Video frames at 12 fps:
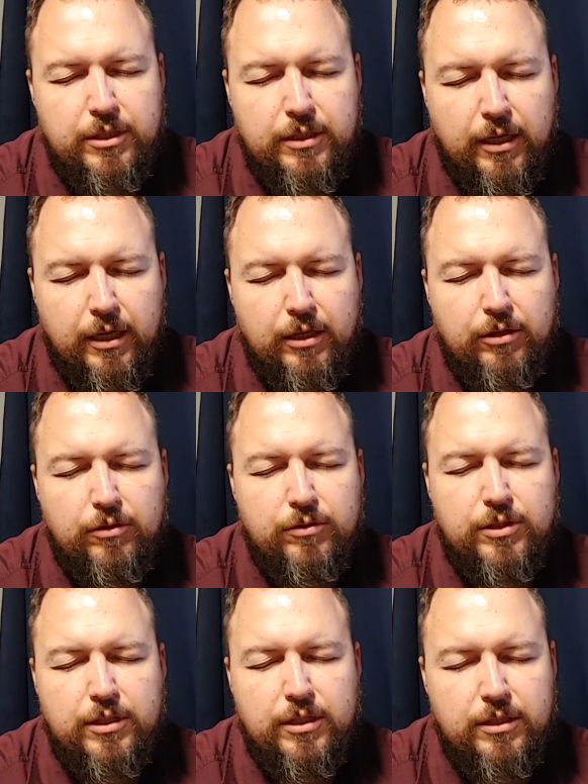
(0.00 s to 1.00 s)
slain, who
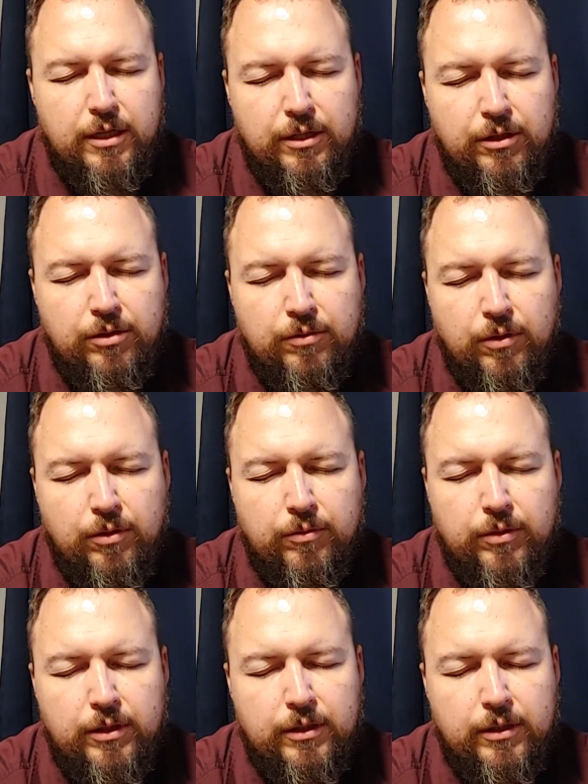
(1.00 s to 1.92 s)
sits on the throne,